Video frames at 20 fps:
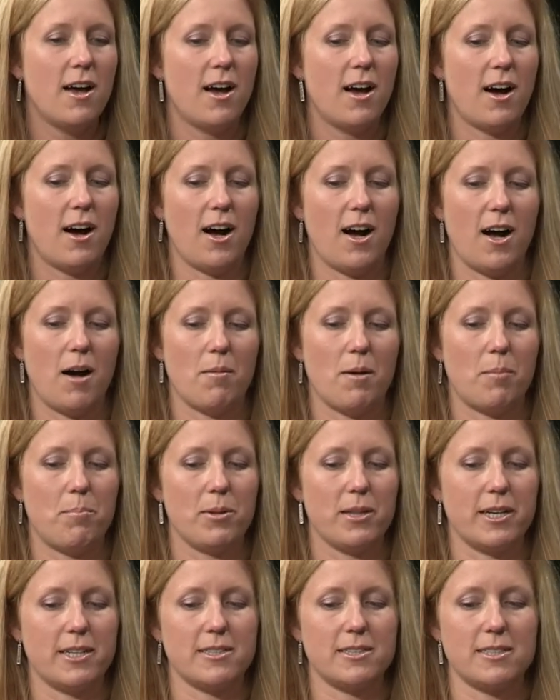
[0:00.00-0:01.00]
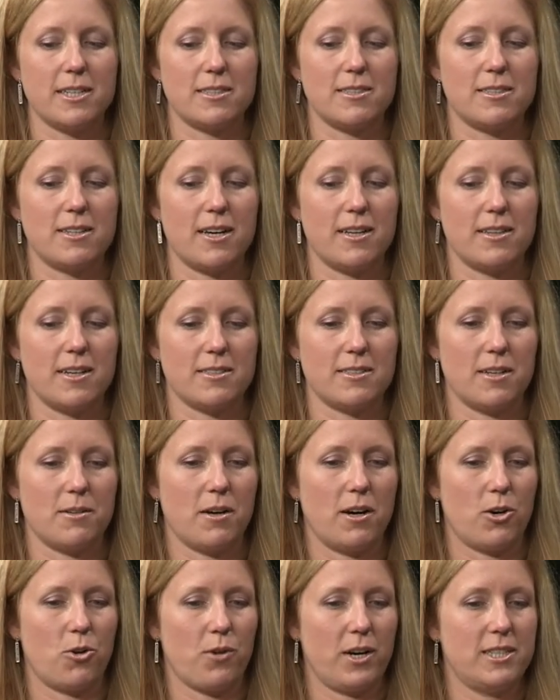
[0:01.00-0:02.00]
uh, a place that's, that's a,
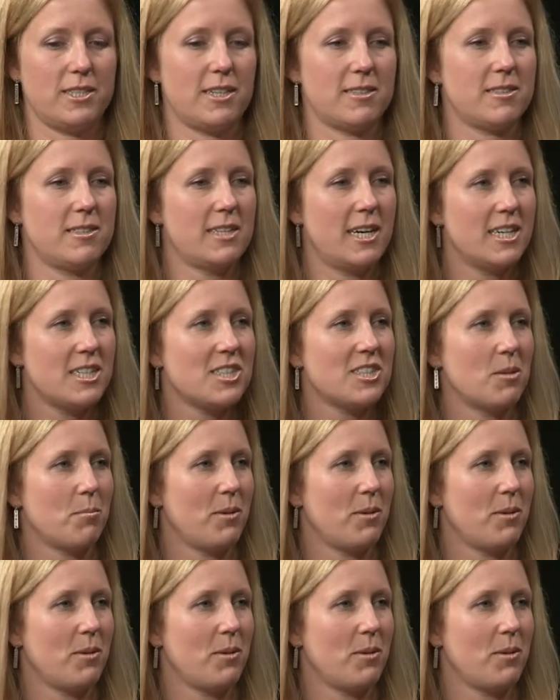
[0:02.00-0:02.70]
a, great destination,